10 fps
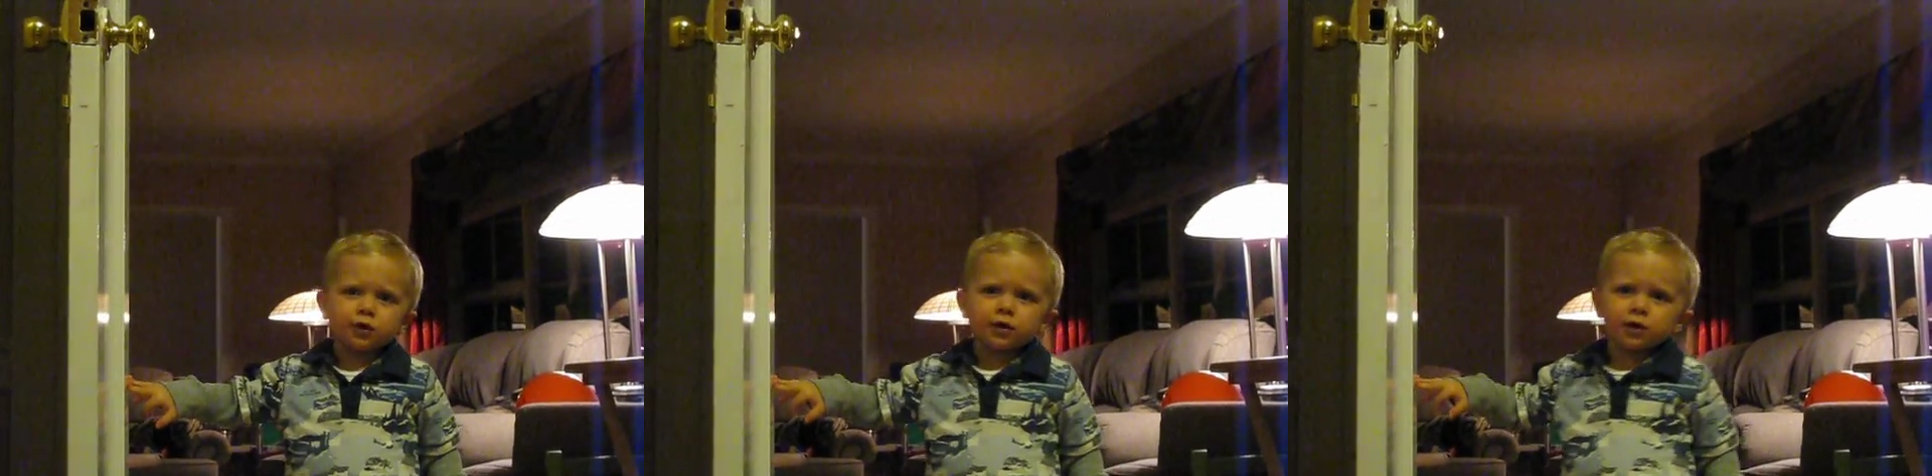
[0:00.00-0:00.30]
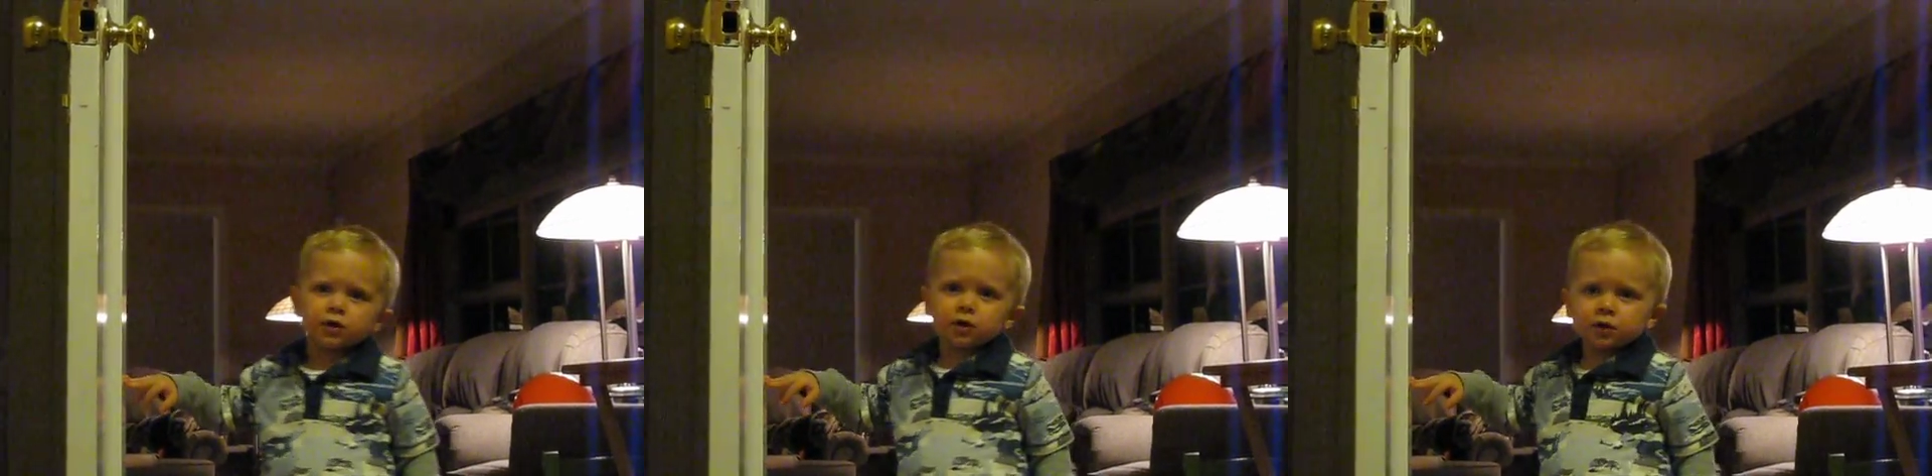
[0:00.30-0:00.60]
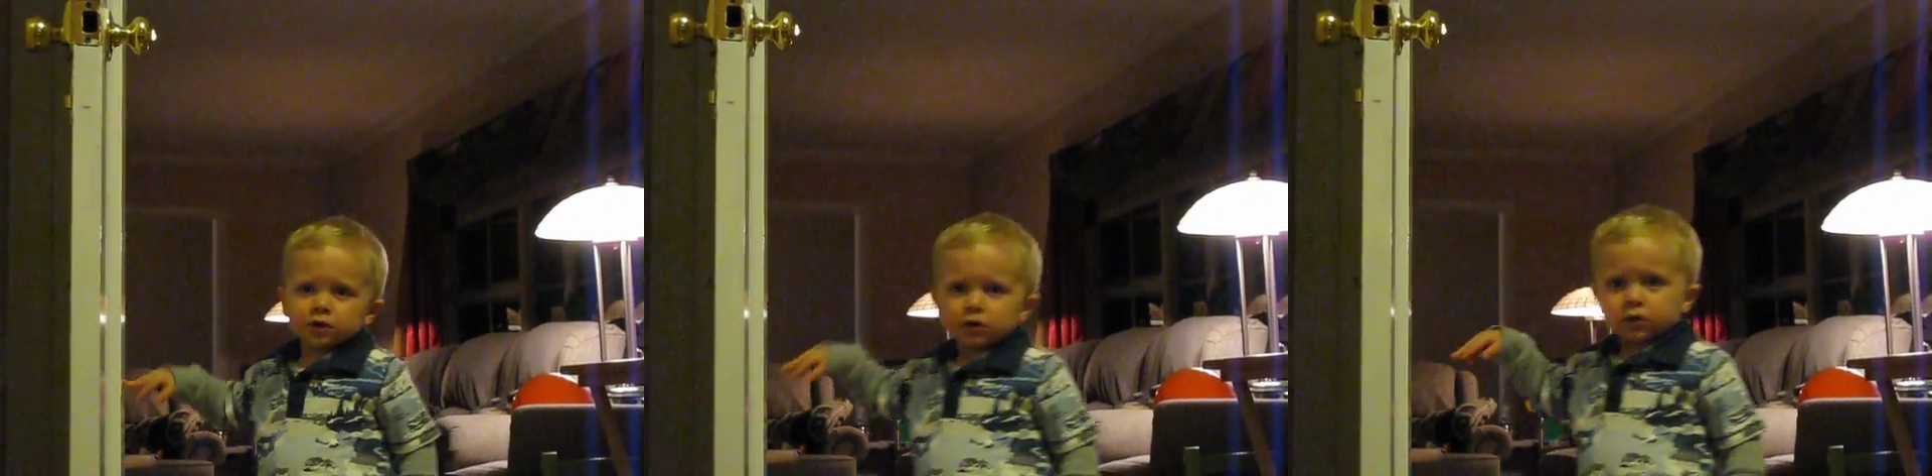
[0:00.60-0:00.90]
Spaghetti
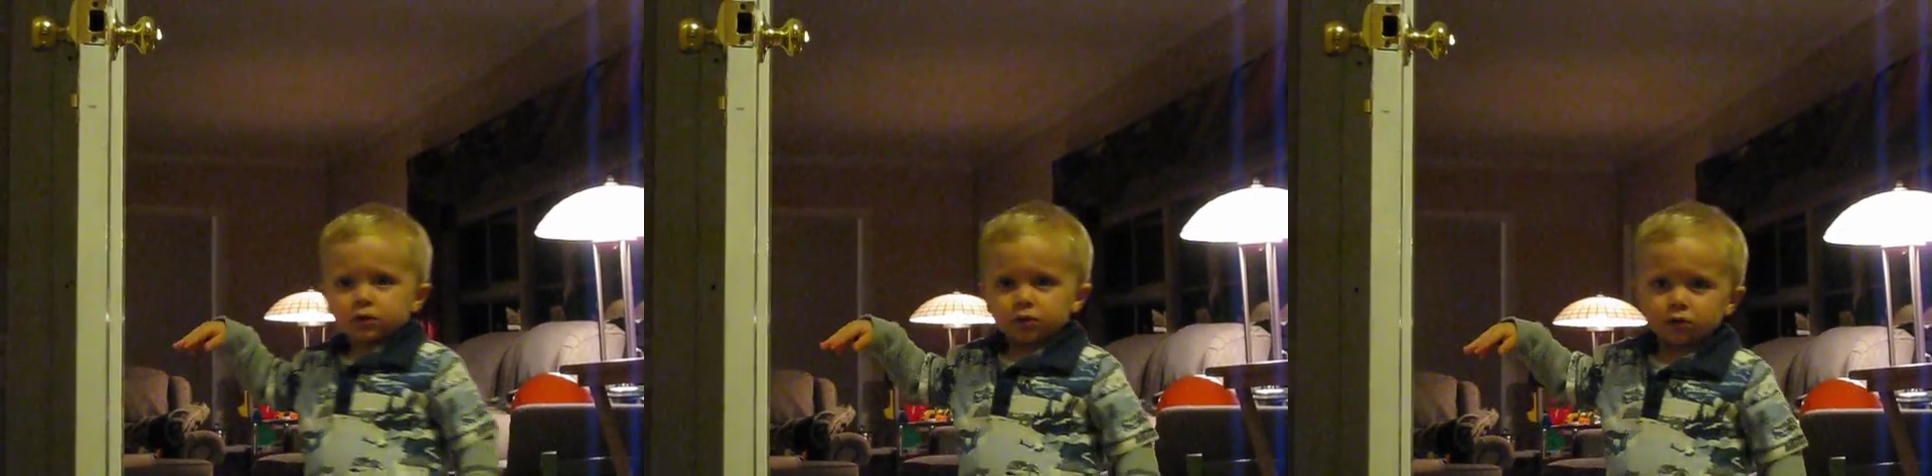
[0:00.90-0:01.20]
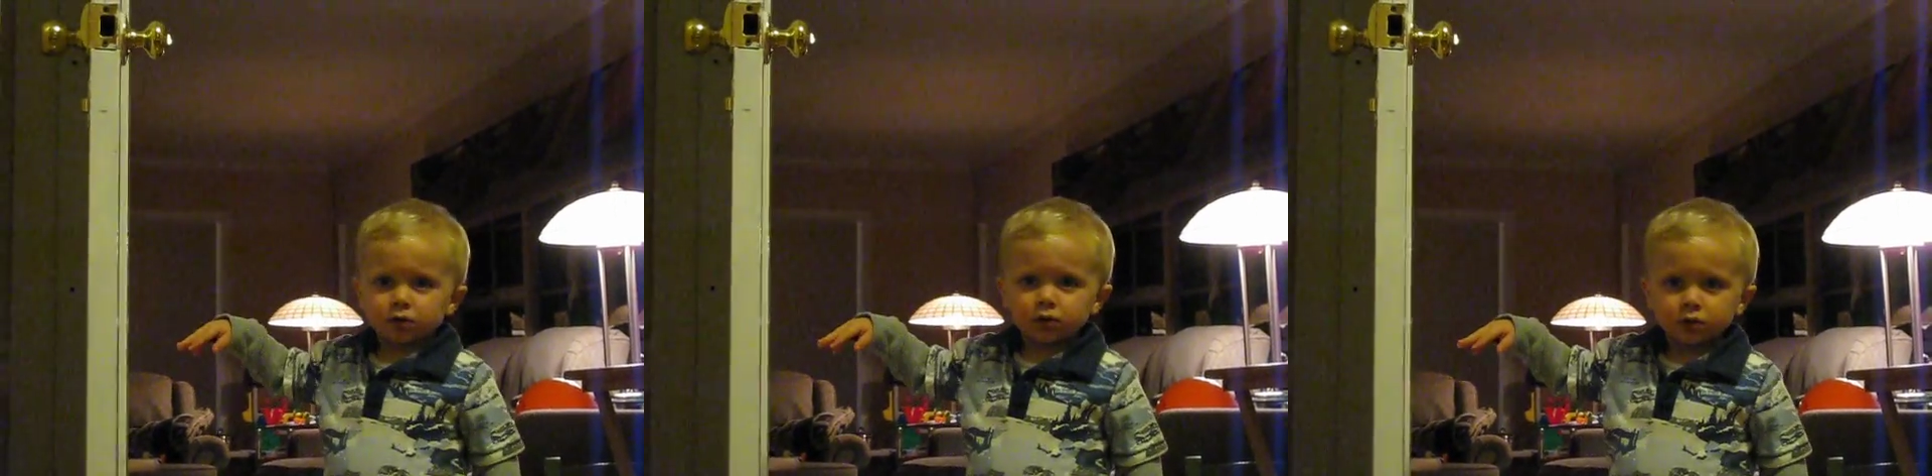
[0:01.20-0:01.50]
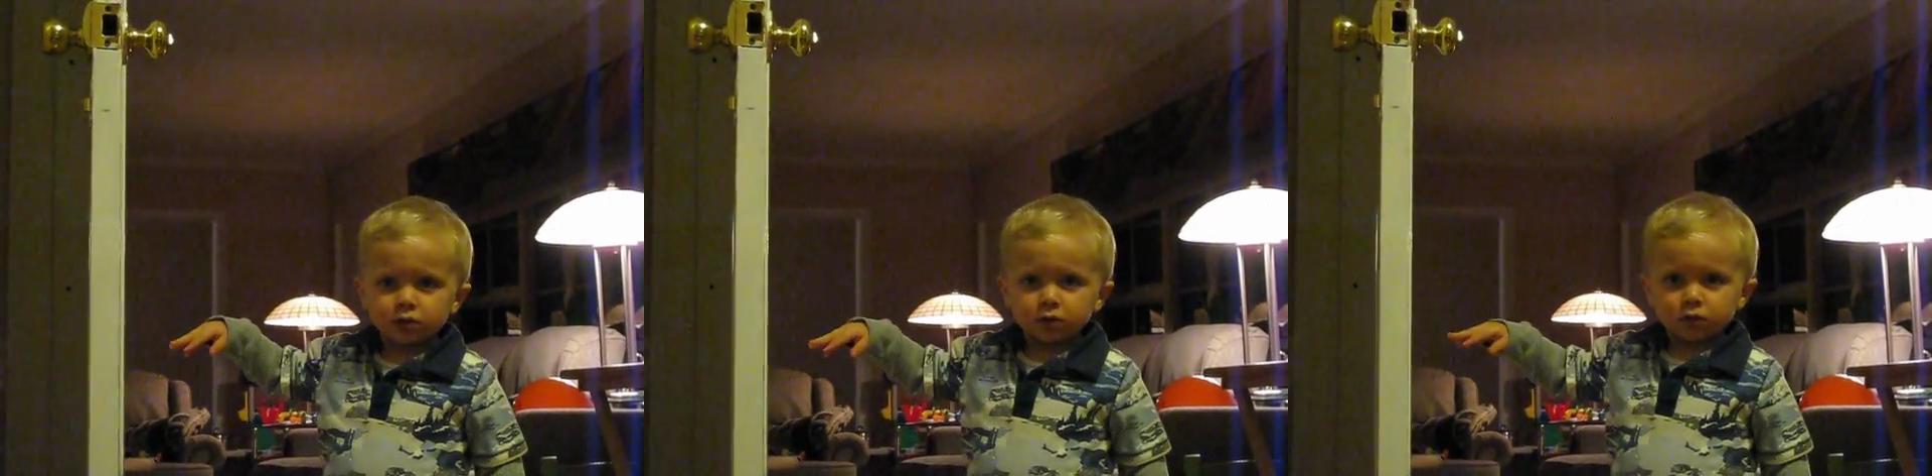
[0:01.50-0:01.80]
cheese and waffles,
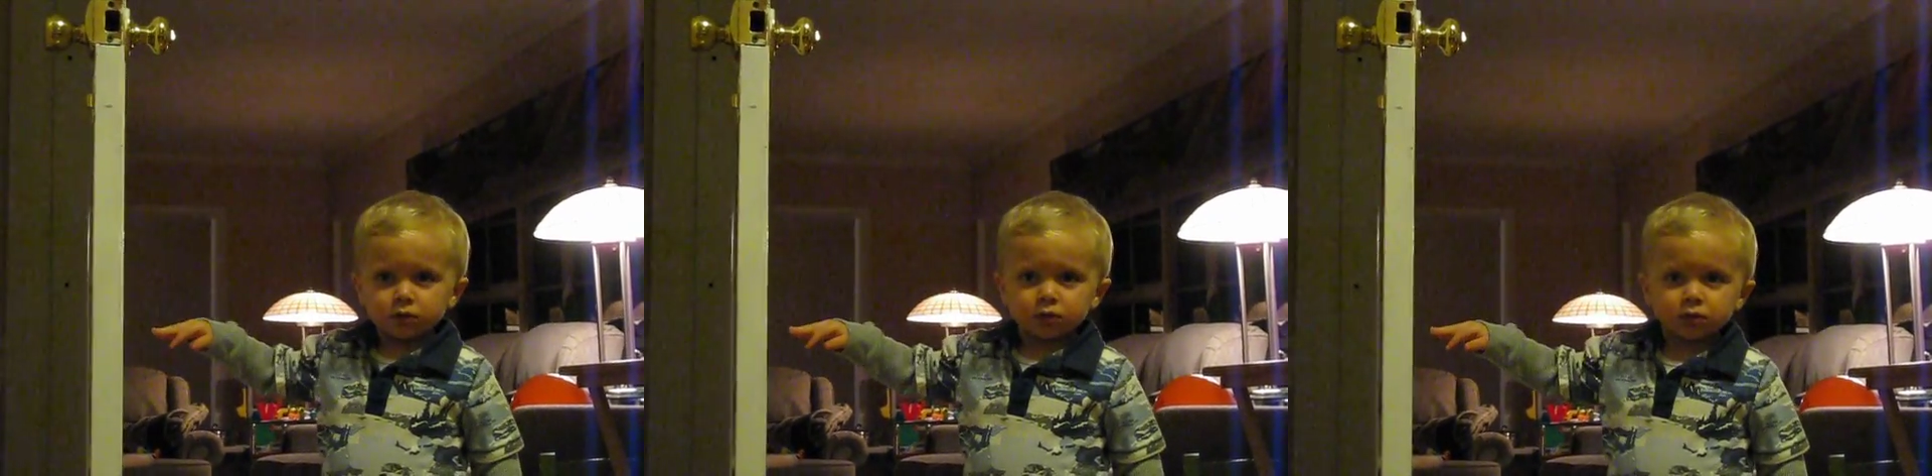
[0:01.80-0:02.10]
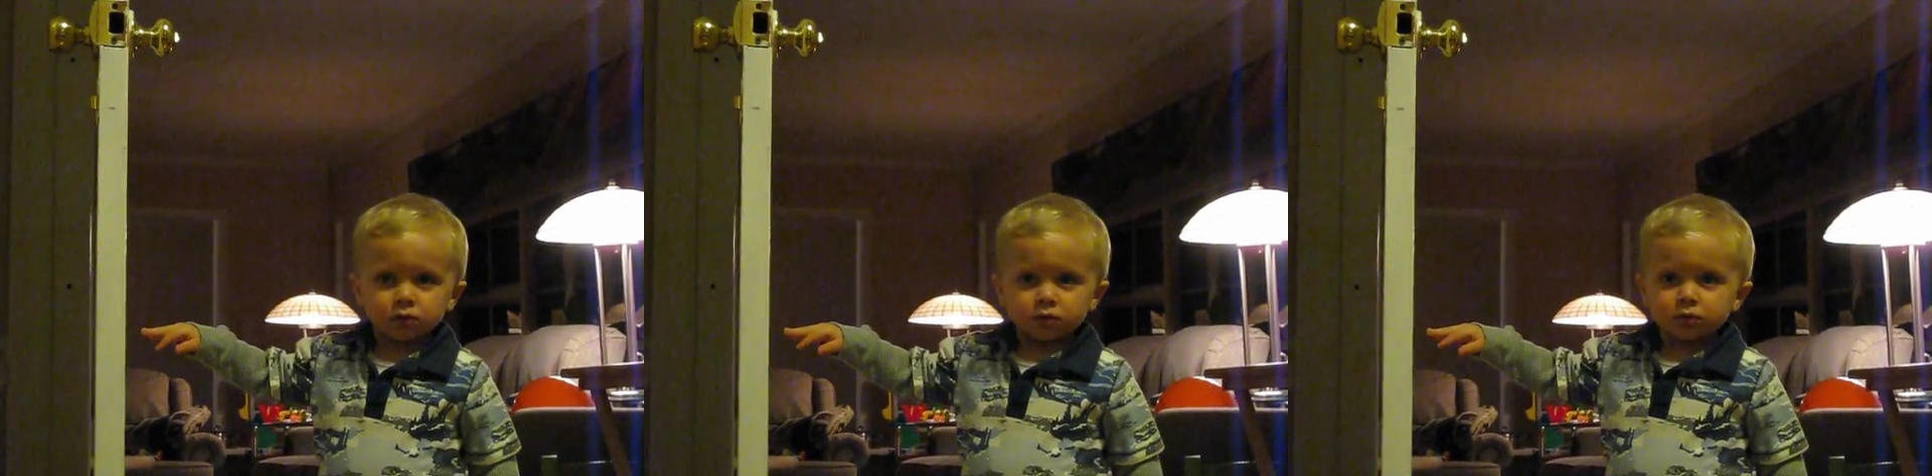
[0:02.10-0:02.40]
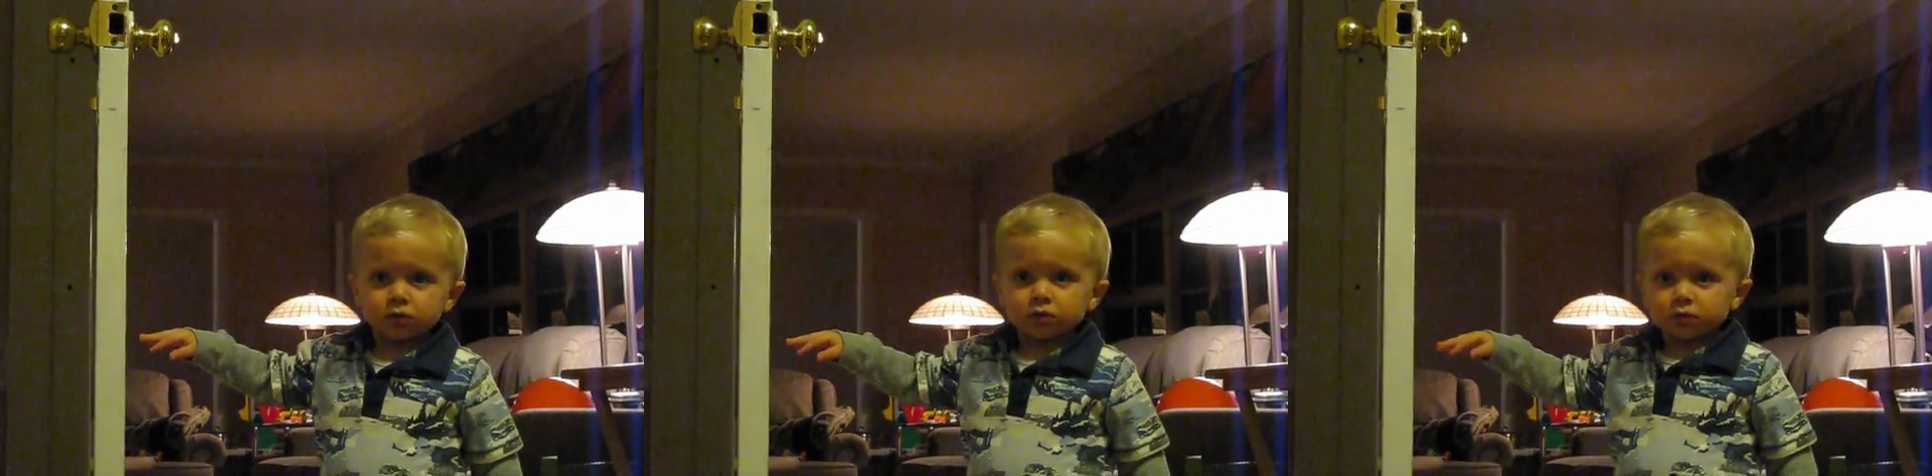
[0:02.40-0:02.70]
yeah.
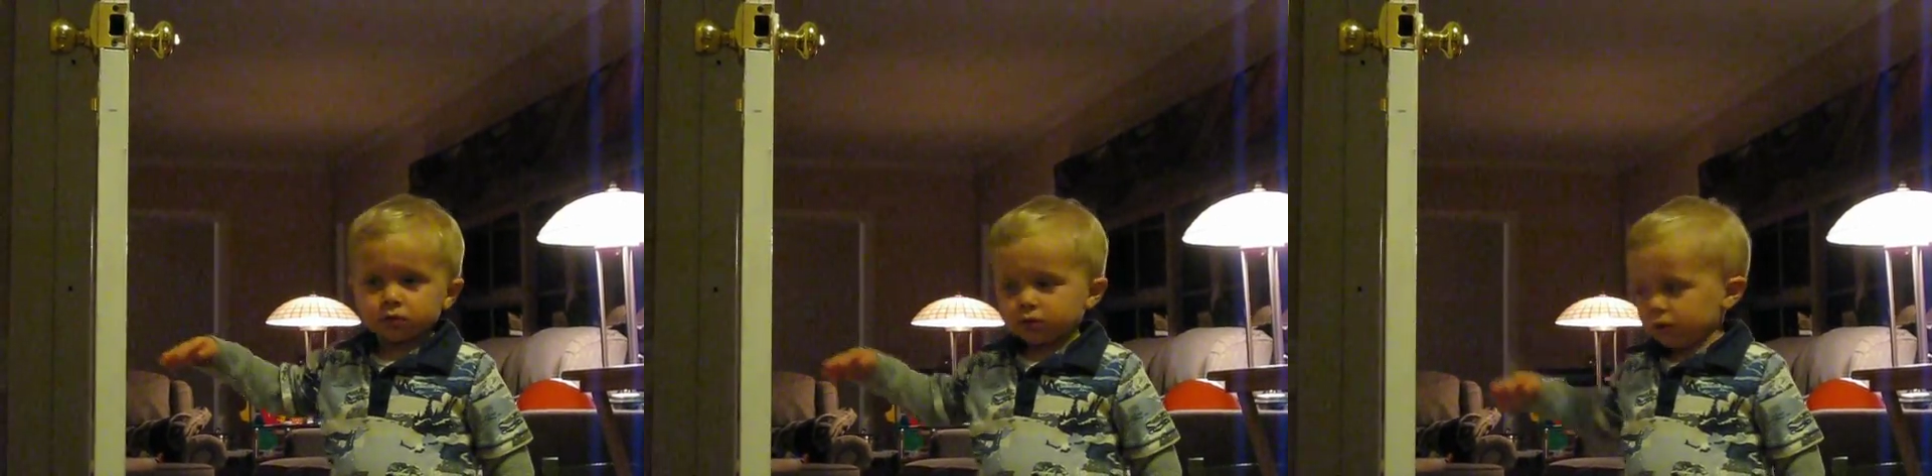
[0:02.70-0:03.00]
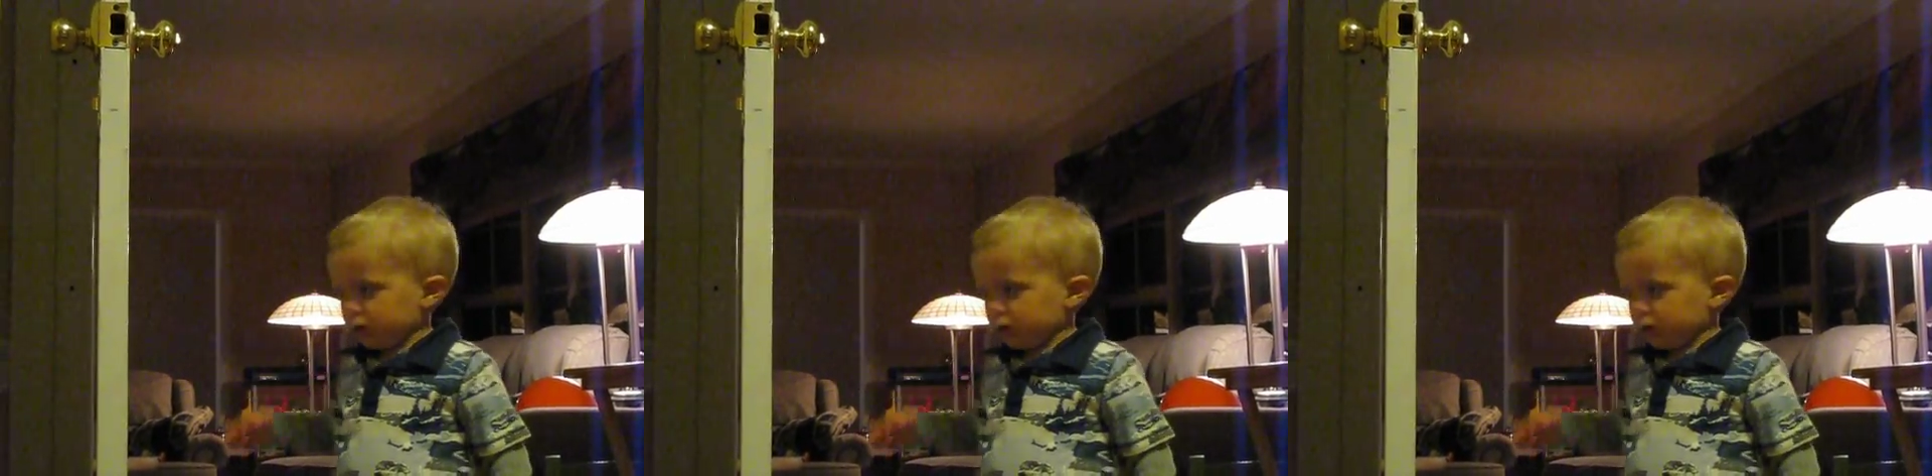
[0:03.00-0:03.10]
You